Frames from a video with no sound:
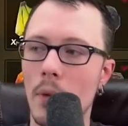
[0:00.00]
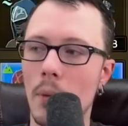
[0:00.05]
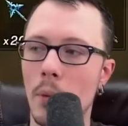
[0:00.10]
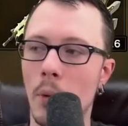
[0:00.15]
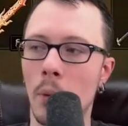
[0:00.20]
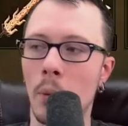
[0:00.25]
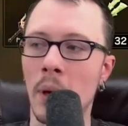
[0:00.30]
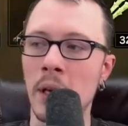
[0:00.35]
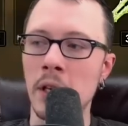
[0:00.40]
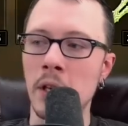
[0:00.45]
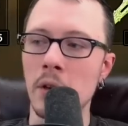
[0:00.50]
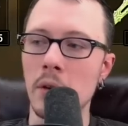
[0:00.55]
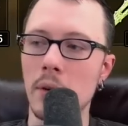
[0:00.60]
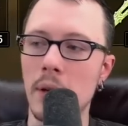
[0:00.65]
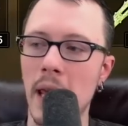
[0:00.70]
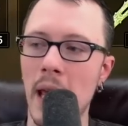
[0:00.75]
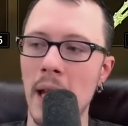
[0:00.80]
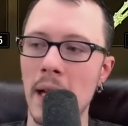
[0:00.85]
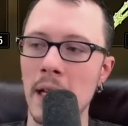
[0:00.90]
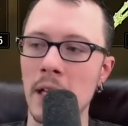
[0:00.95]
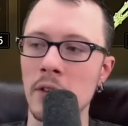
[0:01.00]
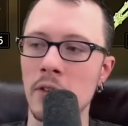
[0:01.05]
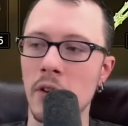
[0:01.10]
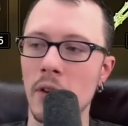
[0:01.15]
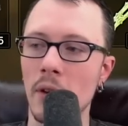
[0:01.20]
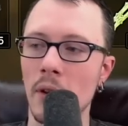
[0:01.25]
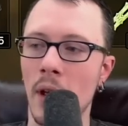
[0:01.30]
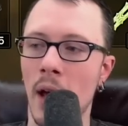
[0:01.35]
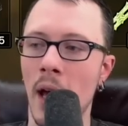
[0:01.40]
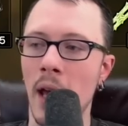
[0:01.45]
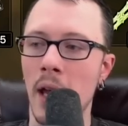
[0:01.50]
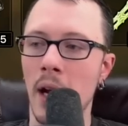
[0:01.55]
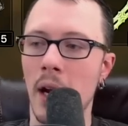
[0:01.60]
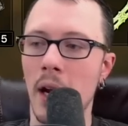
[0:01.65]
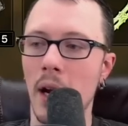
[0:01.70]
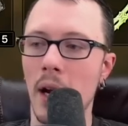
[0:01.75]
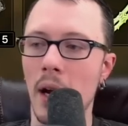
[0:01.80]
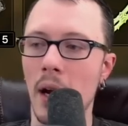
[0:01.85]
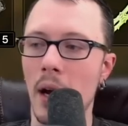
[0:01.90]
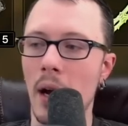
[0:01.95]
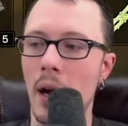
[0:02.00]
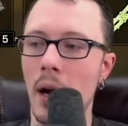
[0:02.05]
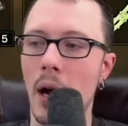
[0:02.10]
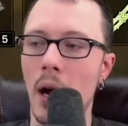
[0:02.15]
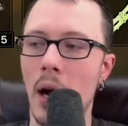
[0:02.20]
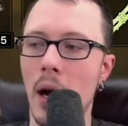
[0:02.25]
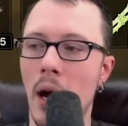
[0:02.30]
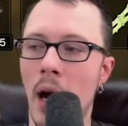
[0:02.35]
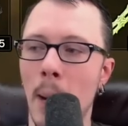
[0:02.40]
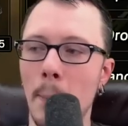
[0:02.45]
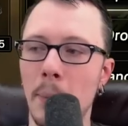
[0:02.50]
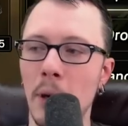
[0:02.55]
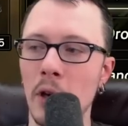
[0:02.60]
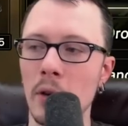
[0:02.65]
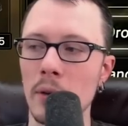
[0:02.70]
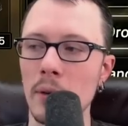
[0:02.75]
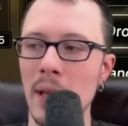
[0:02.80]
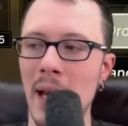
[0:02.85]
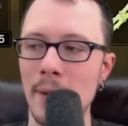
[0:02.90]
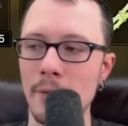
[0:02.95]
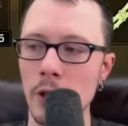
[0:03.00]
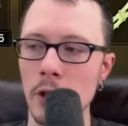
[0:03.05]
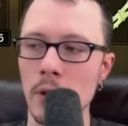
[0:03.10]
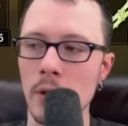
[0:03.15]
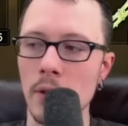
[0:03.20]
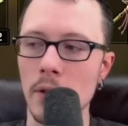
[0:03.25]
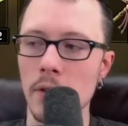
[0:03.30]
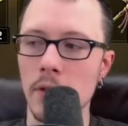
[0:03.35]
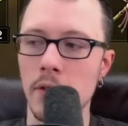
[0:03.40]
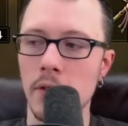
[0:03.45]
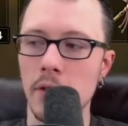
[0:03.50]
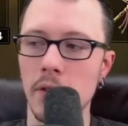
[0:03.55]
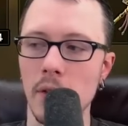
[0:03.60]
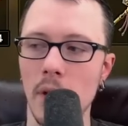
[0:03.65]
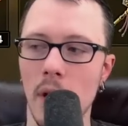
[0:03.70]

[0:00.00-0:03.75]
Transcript: Well, when you get into like upper levels